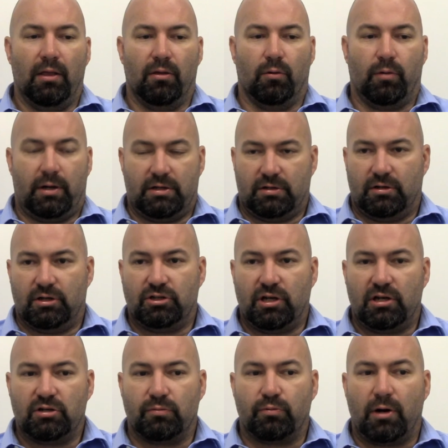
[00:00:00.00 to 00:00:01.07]
The way it's going to
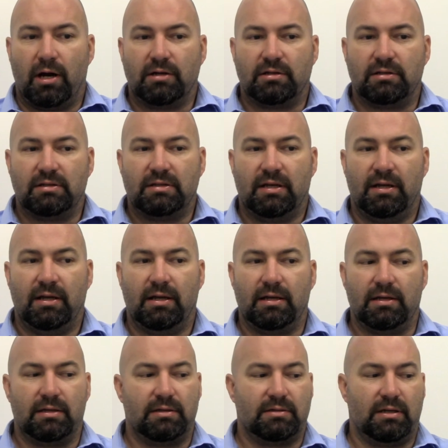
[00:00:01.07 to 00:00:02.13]
change their practice
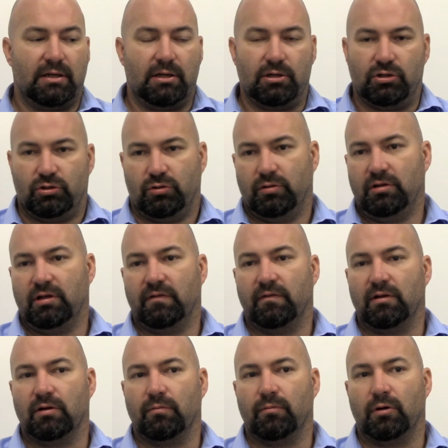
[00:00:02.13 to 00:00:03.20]
is it should give
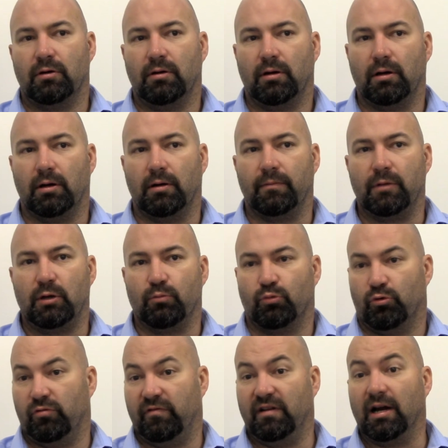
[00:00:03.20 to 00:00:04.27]
them um,
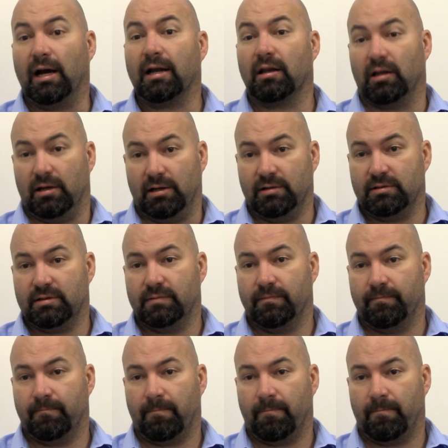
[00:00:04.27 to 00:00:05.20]
improved guidelines,